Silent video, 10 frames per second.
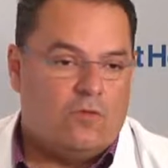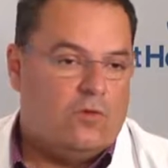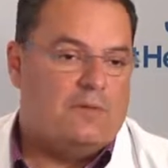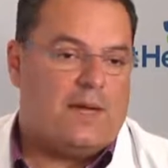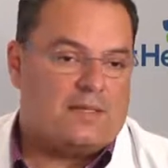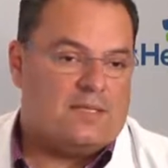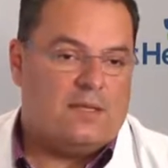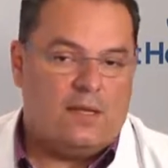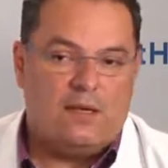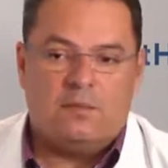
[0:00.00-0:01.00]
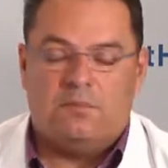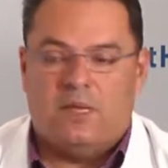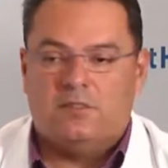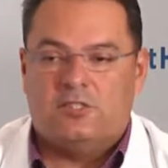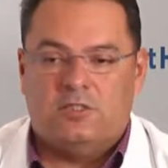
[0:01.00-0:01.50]
fully vaccinated
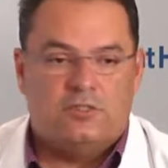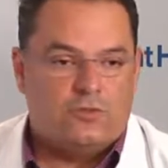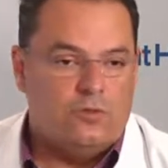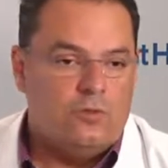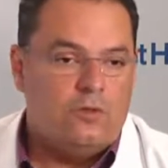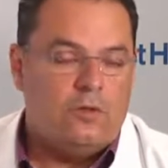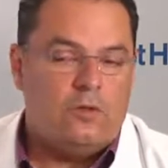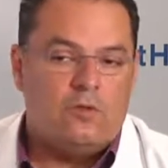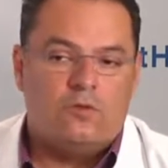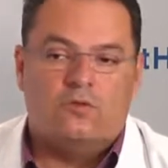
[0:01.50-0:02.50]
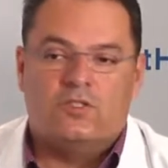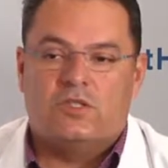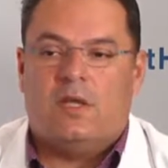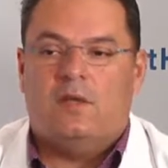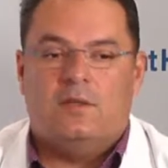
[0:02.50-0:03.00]
may change soon to
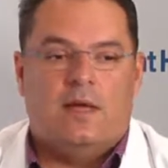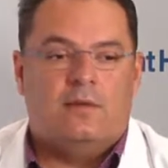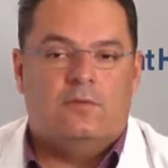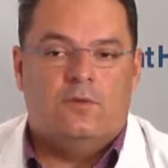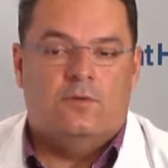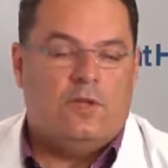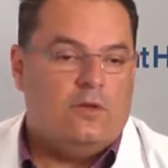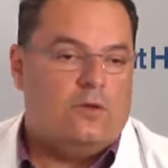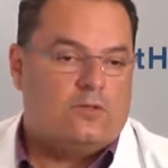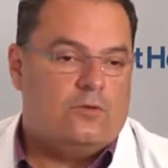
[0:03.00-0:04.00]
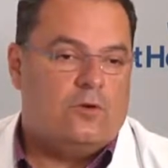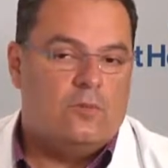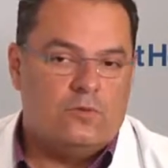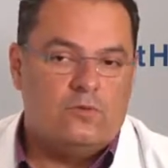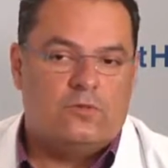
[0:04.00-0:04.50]
say that you need also your
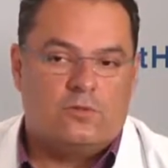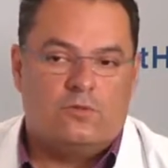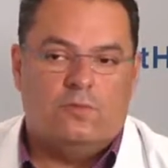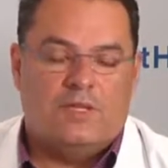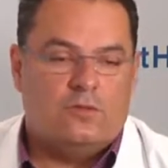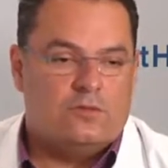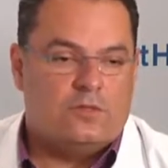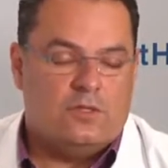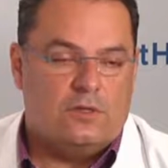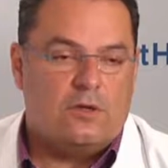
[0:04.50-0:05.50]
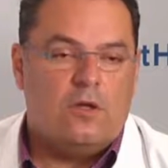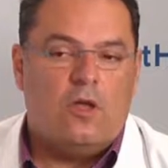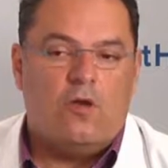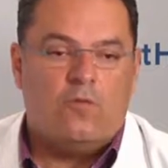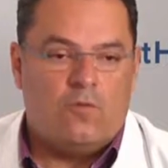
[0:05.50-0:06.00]
booster to be considered
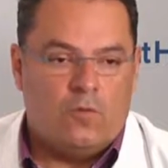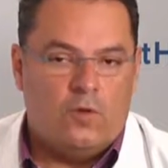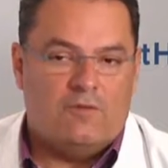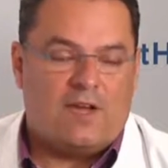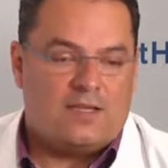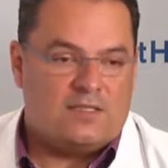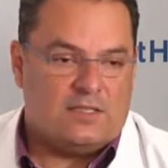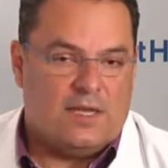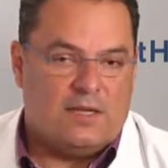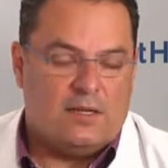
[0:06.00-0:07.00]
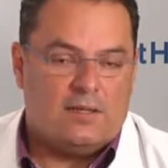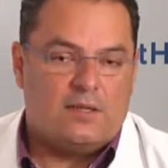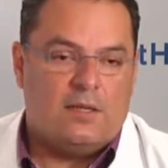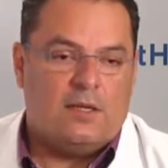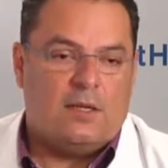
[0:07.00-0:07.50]
fully vaccinated.
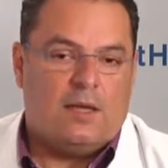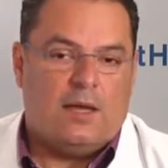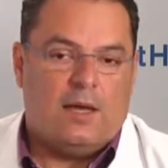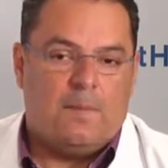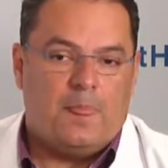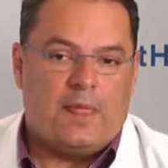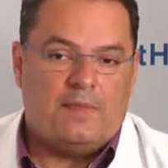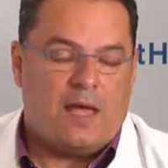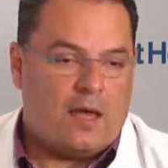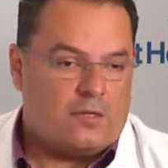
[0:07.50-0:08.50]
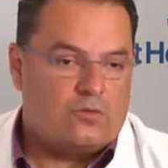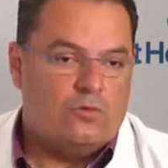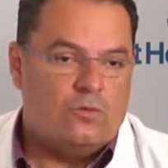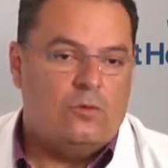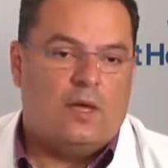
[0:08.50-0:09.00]
That has to
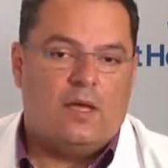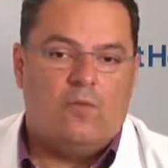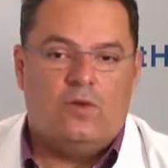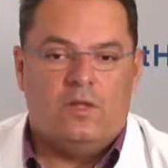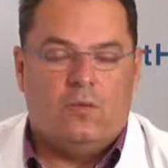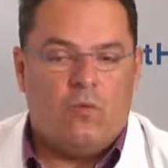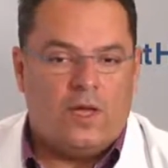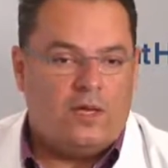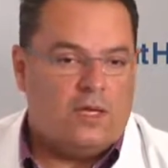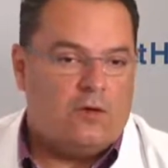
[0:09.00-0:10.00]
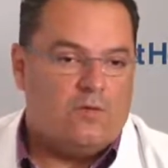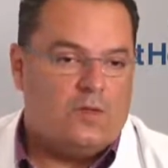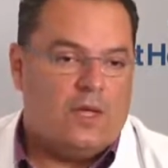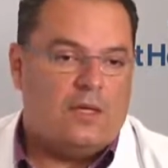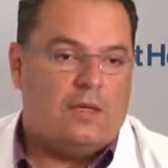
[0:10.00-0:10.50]
do, again, with the waning of
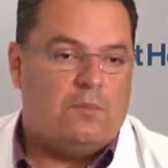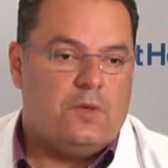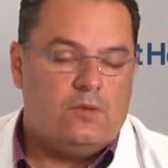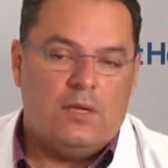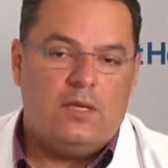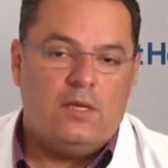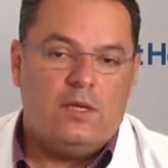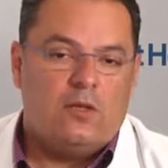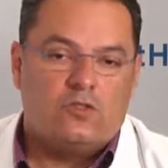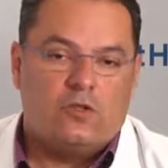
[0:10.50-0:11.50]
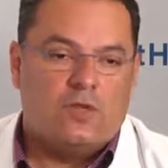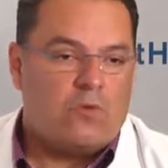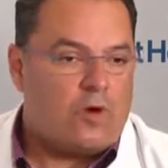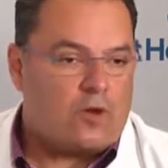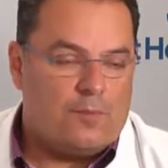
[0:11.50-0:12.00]
the immunity. So
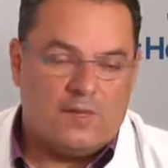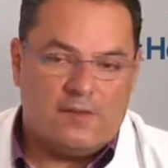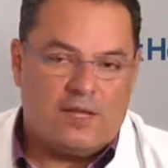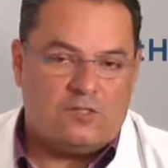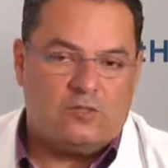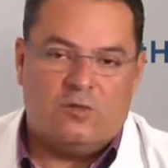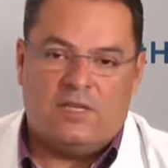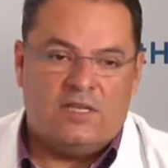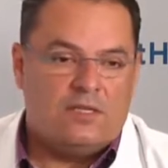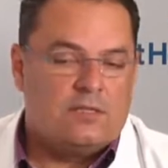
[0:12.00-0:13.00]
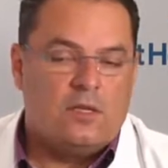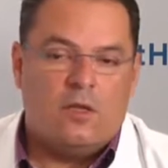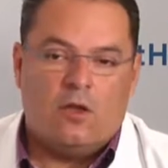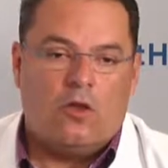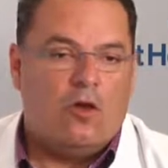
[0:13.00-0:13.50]
the recommendation is,
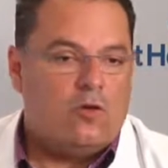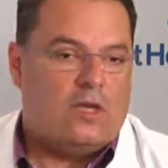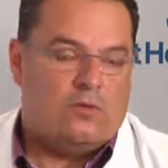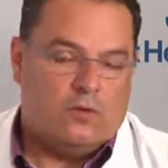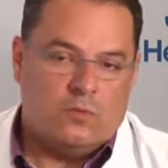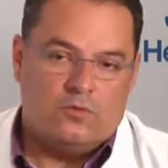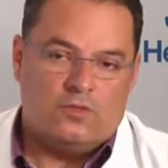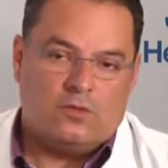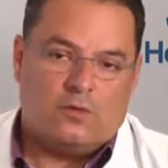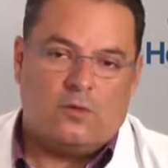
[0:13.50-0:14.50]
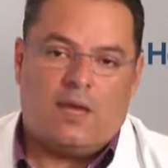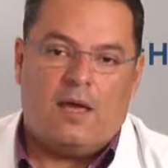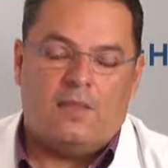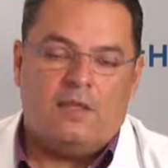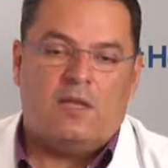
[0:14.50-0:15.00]
go get your booster.
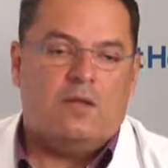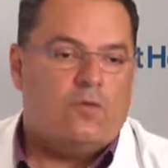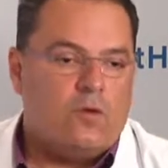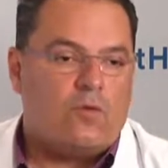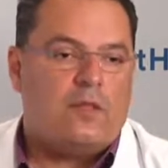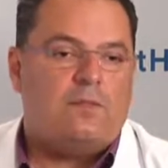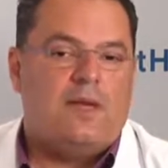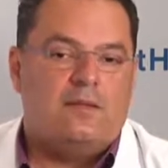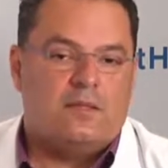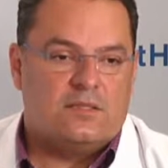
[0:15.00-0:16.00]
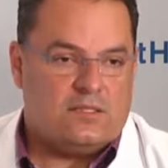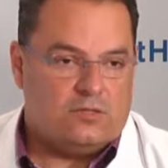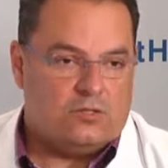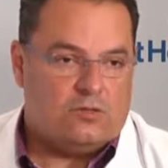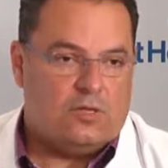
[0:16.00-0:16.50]
I think that if you already made the
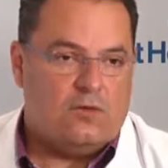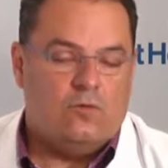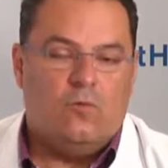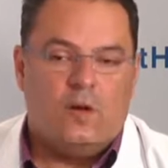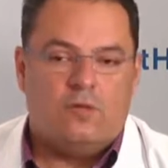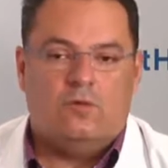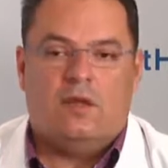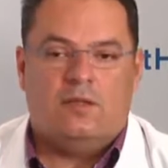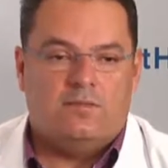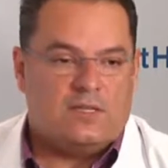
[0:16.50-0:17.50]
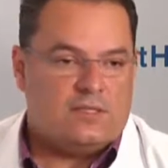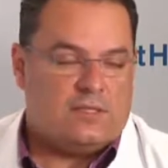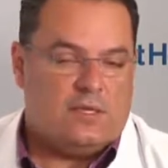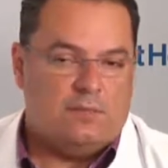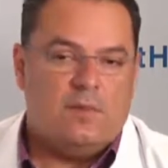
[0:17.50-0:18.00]
decision that you wanted to get the
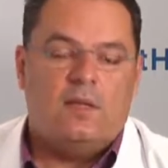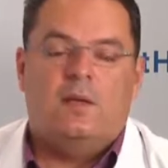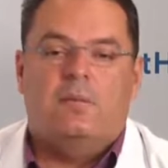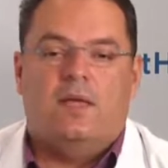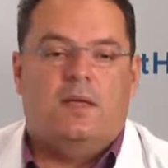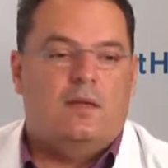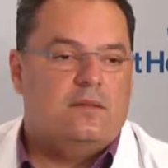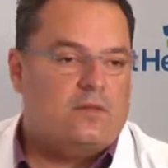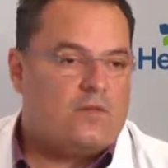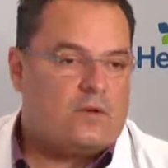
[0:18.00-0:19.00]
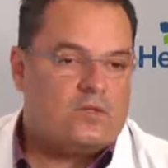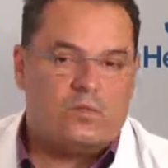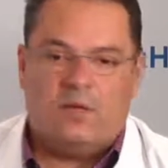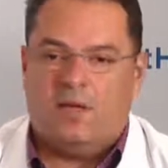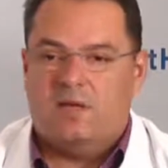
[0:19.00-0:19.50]
vaccine by getting the first
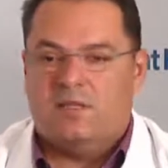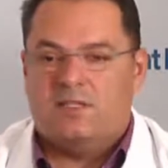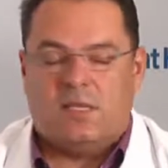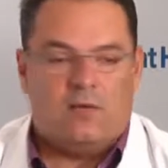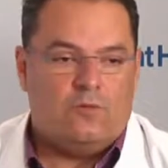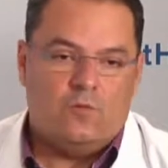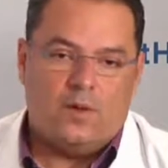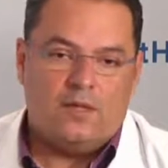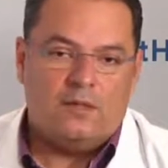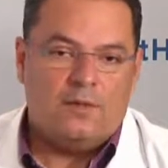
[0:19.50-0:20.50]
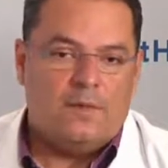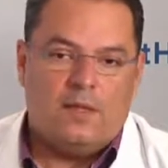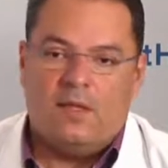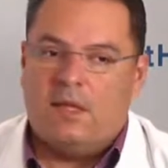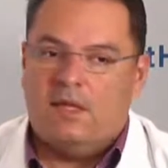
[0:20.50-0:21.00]
one and the second one,
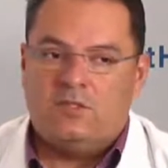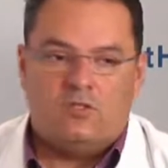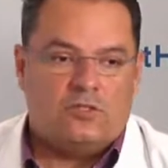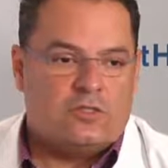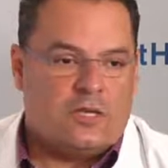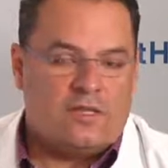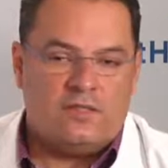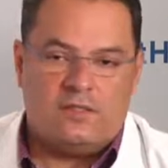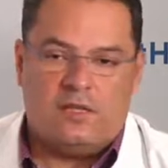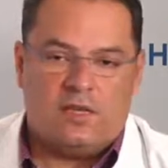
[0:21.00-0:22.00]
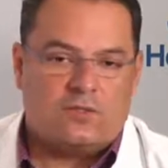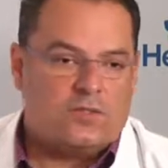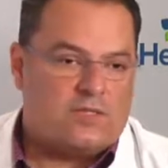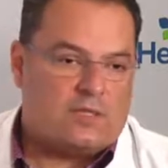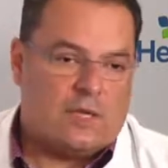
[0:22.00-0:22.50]
it's just an easy
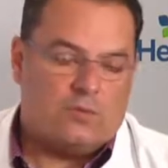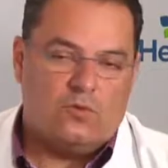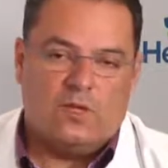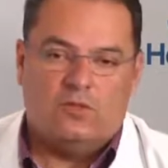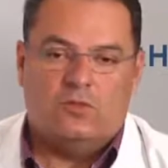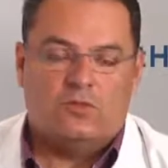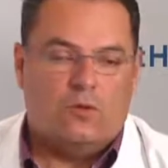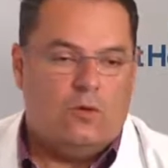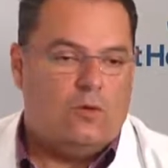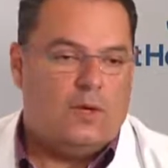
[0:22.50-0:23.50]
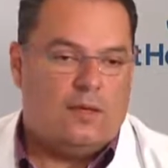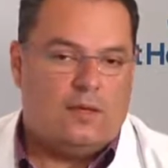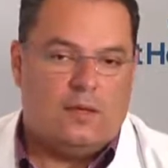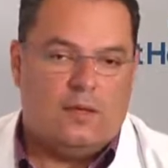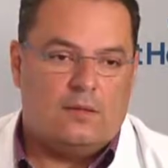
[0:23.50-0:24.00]
extra step to then just go
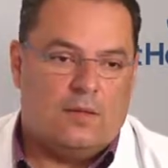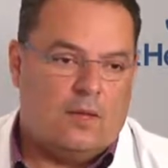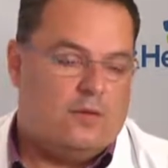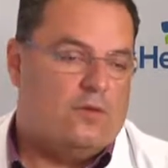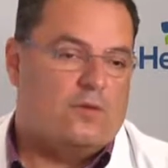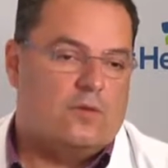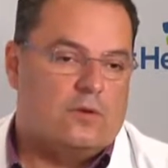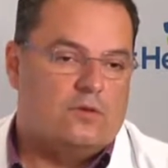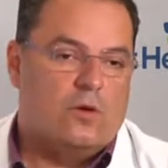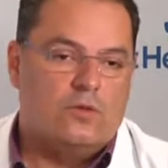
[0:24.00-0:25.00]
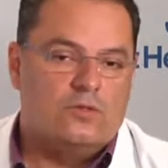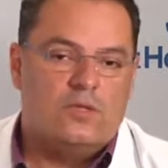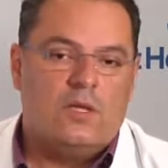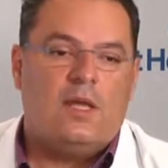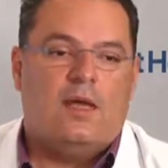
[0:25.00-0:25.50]
and get your third
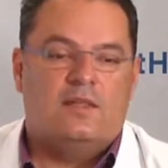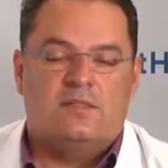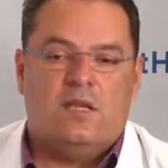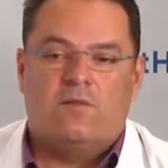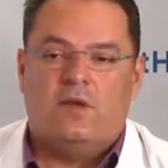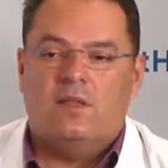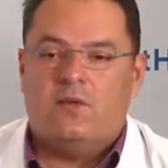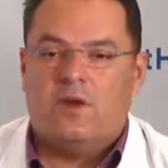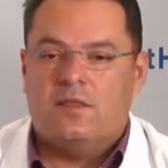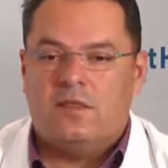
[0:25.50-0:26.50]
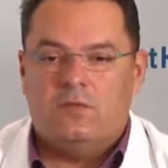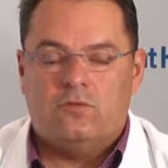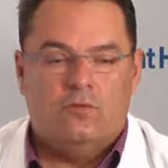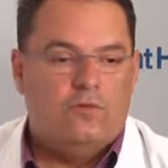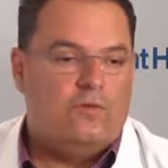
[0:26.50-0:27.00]
dose. And it's definitely the right thing
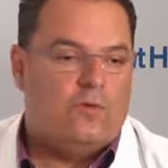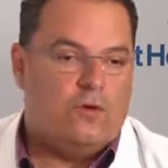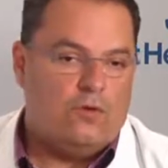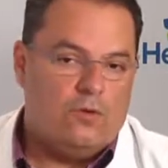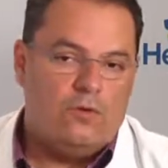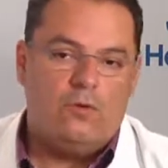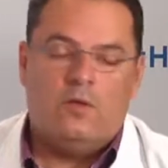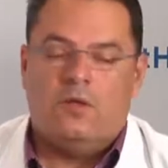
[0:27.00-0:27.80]
to do for you